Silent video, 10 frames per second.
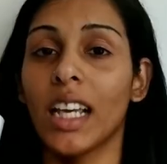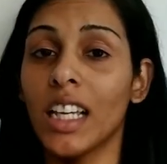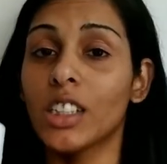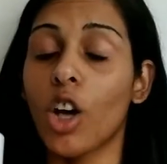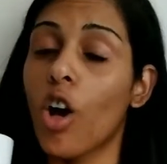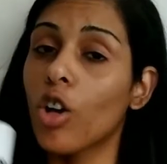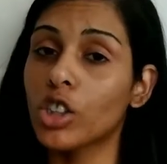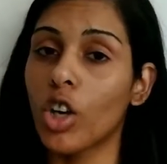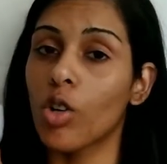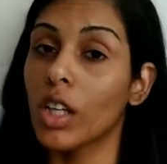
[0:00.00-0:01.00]
is
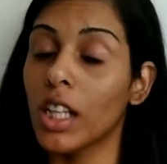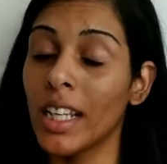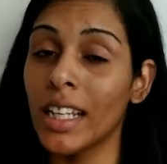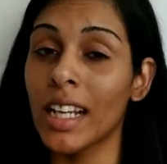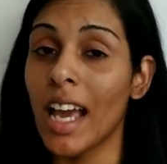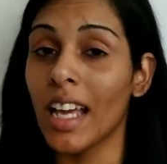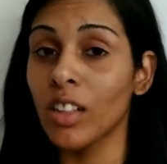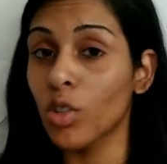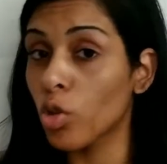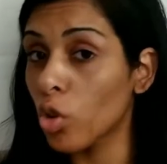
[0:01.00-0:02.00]
also clean
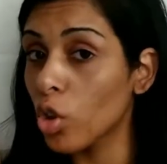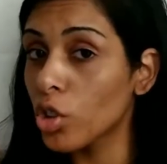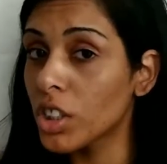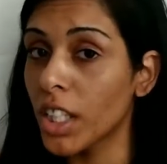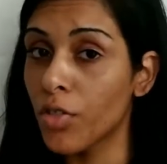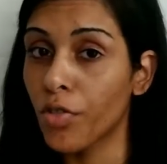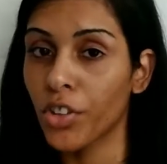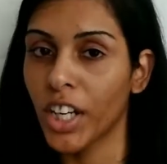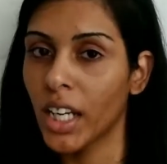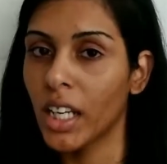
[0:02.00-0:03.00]
and cruelty
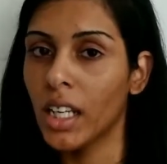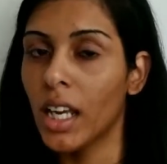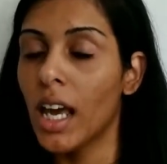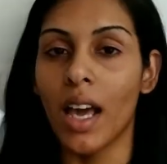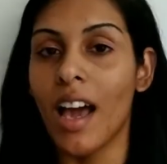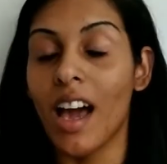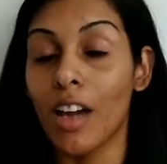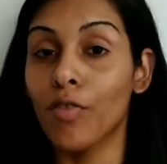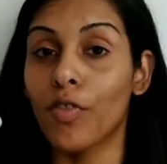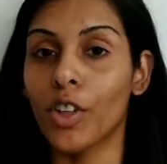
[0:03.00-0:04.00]
free.
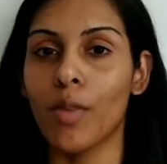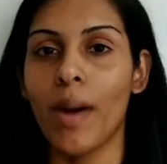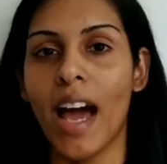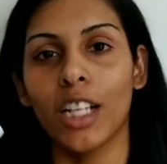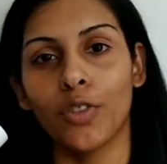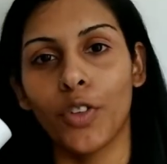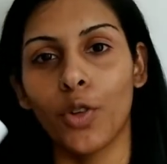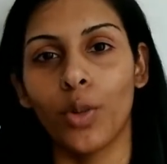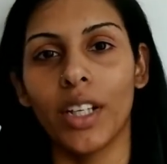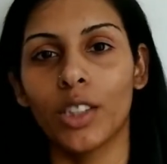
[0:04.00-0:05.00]
And for the past few
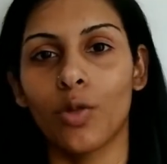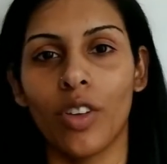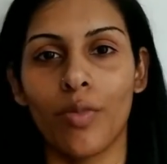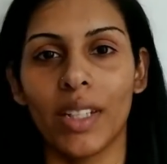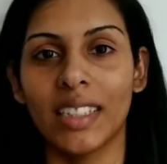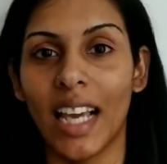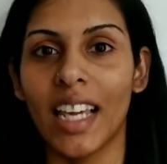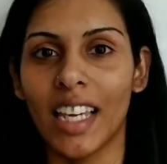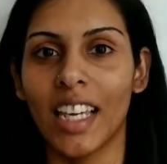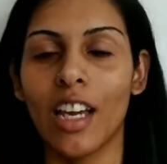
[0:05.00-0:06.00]
weeks, we've been
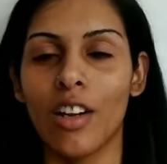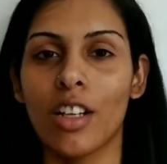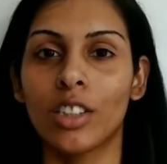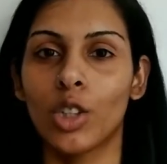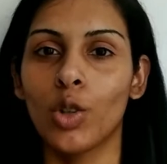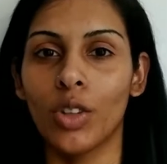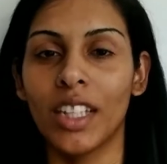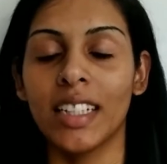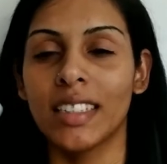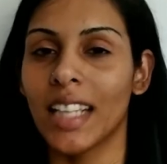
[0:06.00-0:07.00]
taking it to
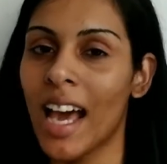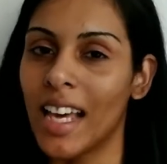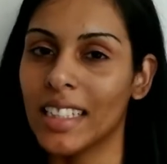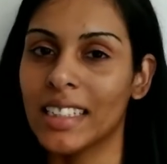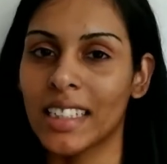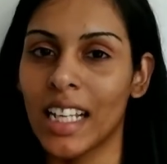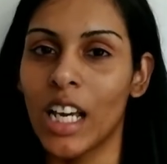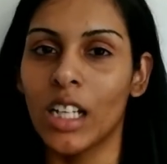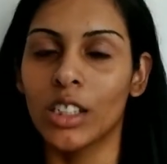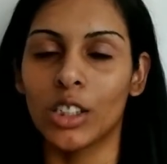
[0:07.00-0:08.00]
the test.
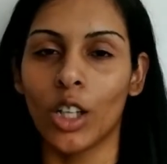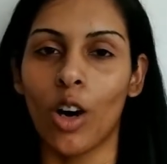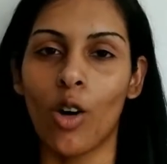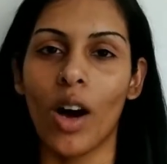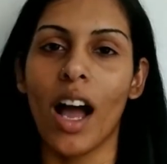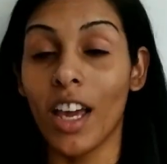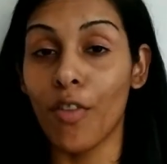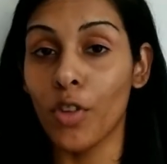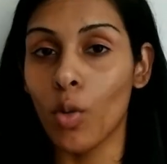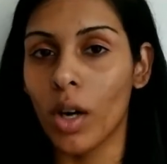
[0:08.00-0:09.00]
So
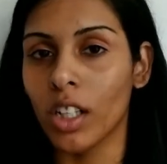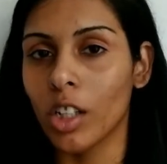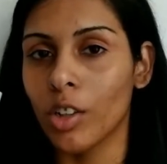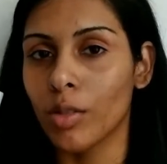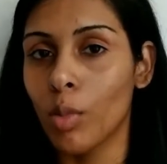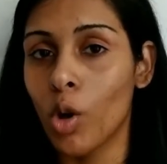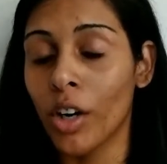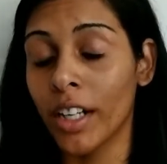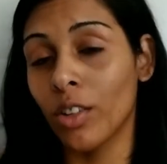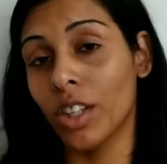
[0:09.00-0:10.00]
if you want to learn more
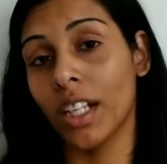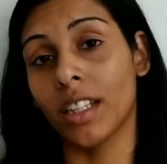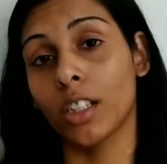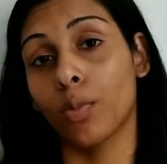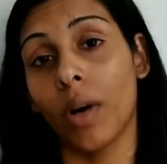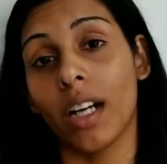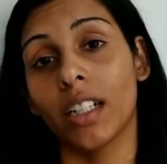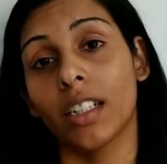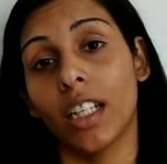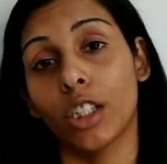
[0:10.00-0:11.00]
and you think this
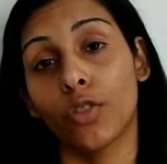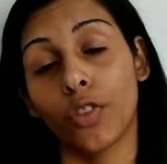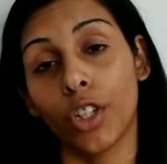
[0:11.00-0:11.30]
product is for